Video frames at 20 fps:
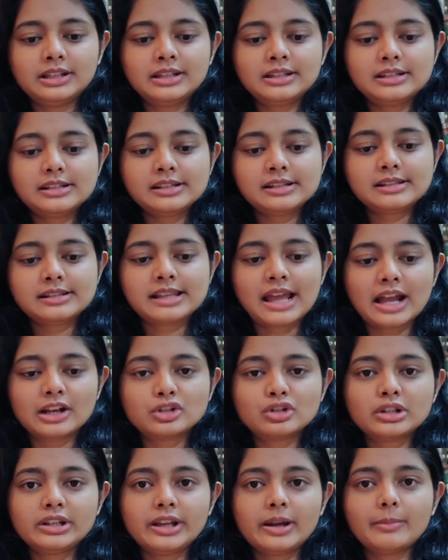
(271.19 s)
it is
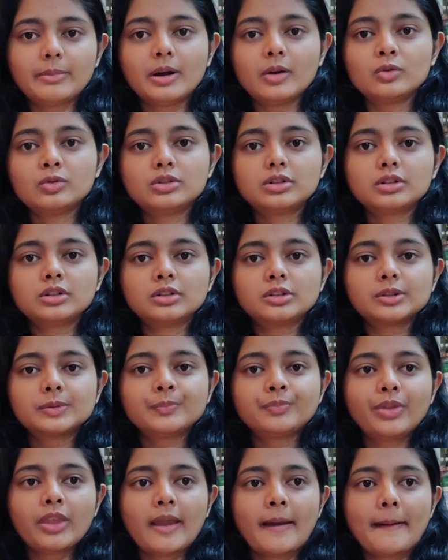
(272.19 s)
actually about a